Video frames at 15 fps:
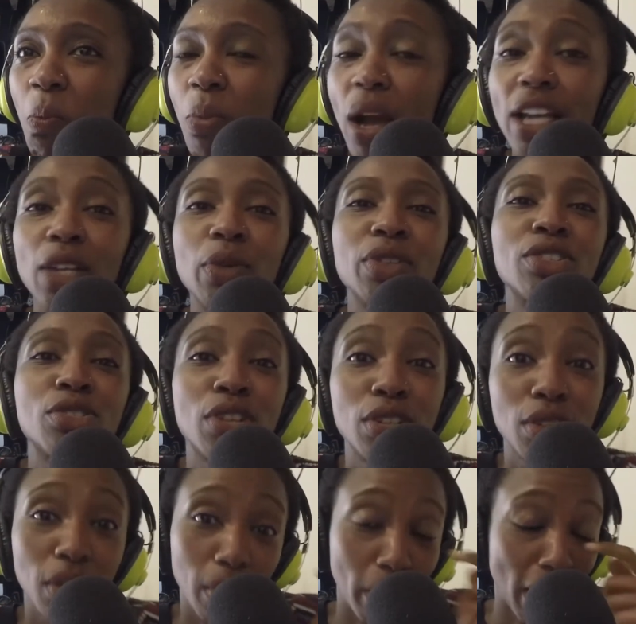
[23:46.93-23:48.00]
And he went straight
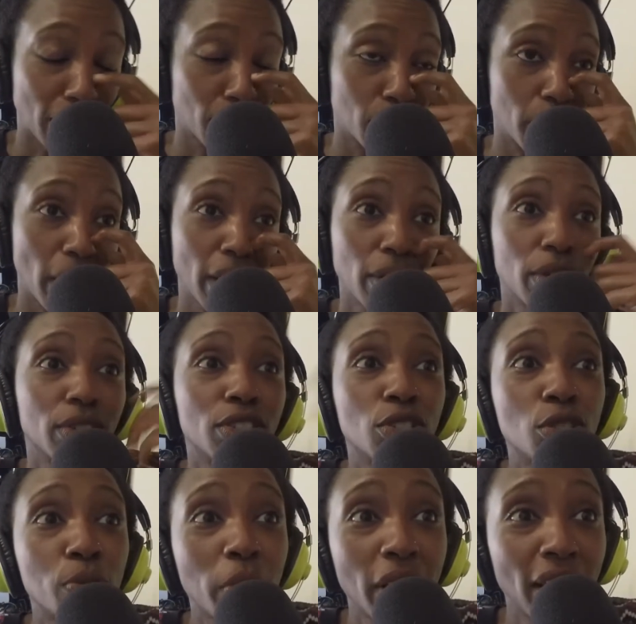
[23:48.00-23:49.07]
to the bathroom. I don't know. Did you
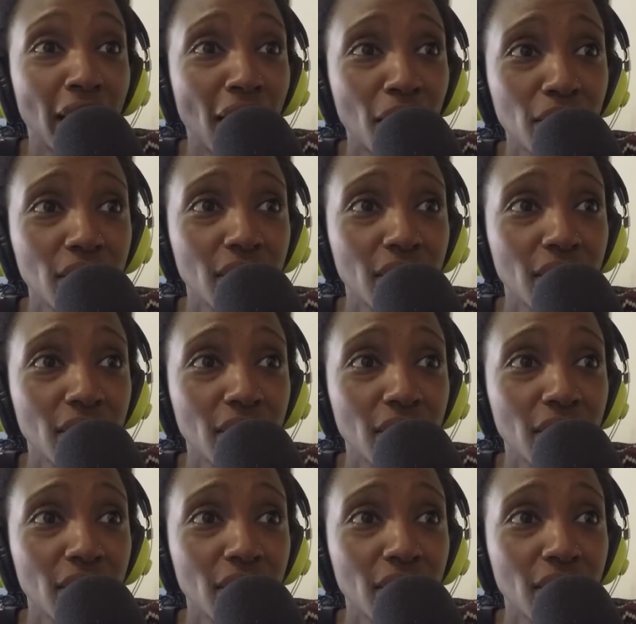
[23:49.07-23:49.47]
spit it out?